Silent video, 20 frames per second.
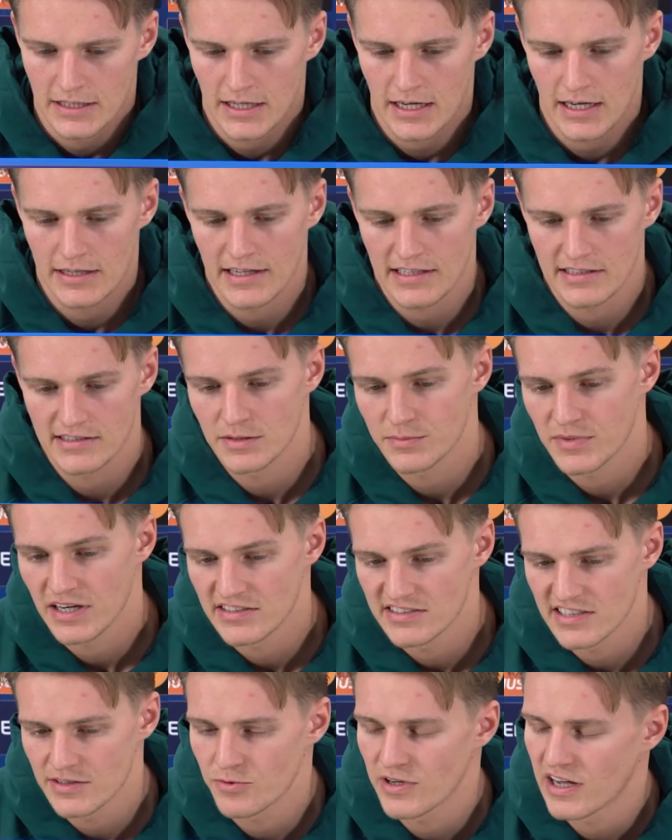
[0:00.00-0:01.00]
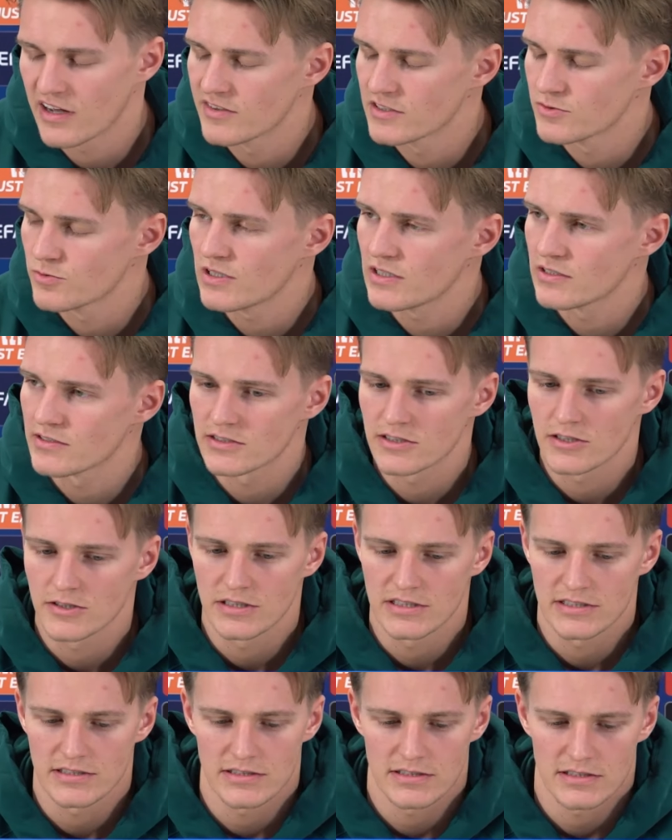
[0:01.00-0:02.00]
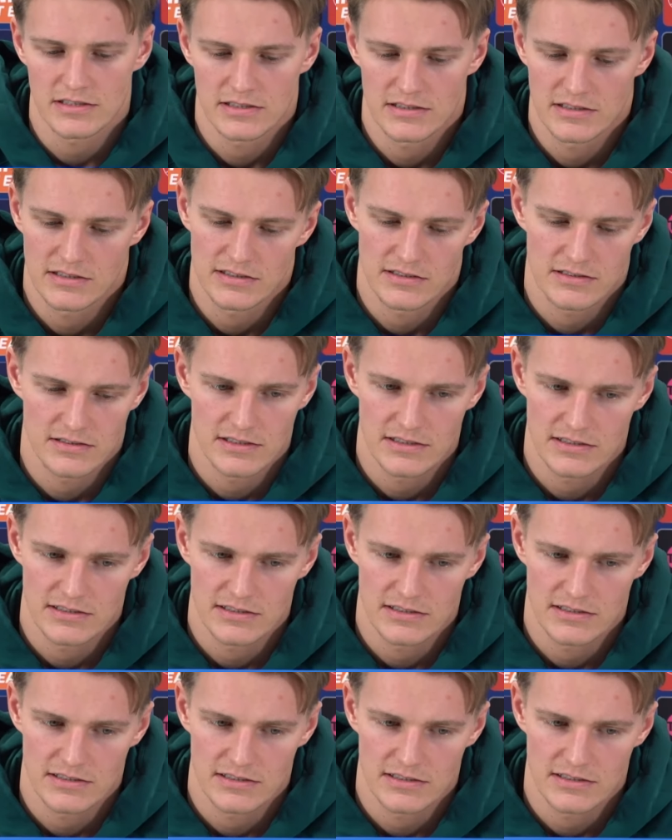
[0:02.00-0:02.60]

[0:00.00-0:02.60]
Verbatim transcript: and that's the mindset we have as well. So it's it's,